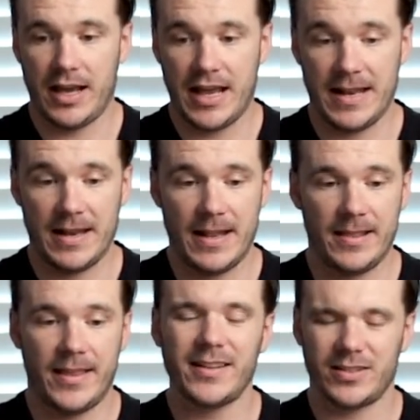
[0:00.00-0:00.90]
And
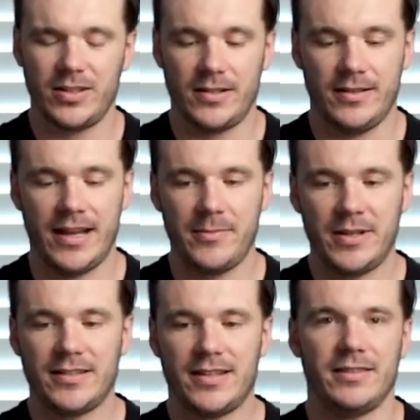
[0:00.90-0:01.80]
that's good. That
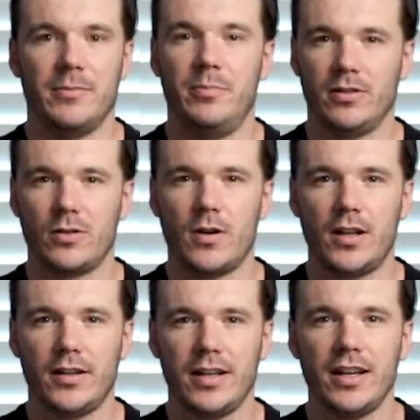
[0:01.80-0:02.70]
means that the build
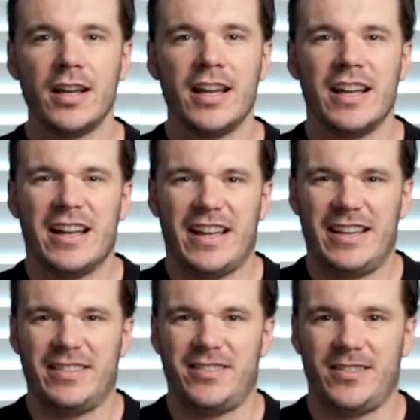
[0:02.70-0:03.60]
quality
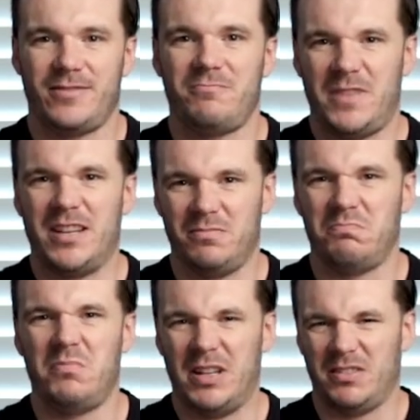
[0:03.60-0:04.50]
is
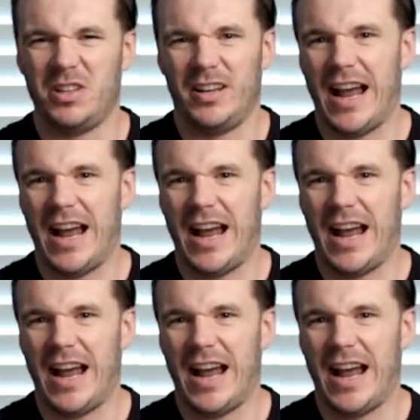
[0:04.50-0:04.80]
good.